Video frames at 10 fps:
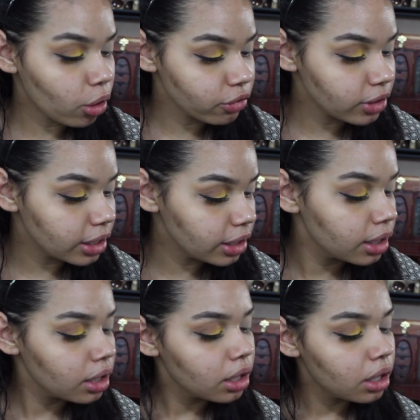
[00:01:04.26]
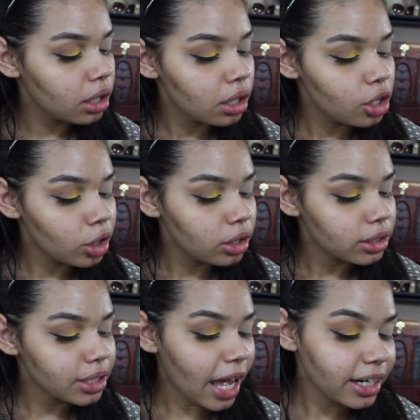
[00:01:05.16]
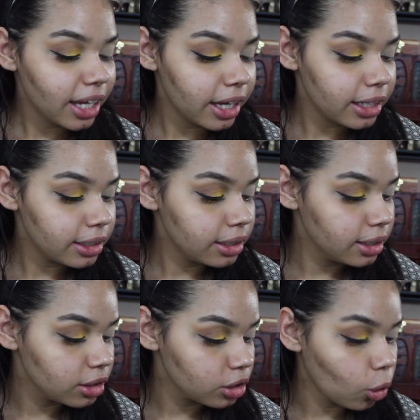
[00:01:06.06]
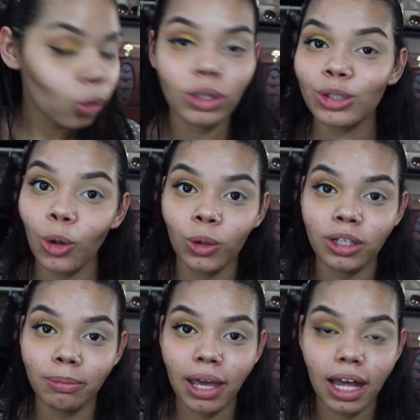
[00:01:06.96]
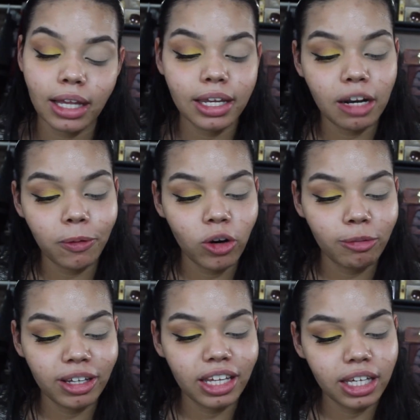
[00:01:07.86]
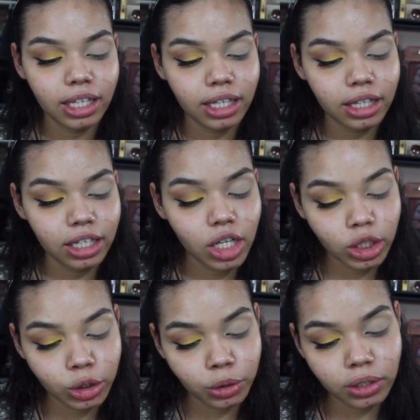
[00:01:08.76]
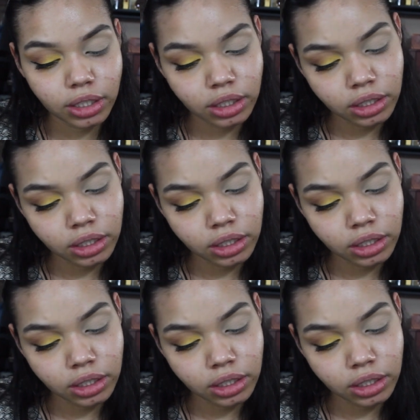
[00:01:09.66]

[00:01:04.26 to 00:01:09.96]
Morphe 9A Always Golden palette, and I'm going to be taking the color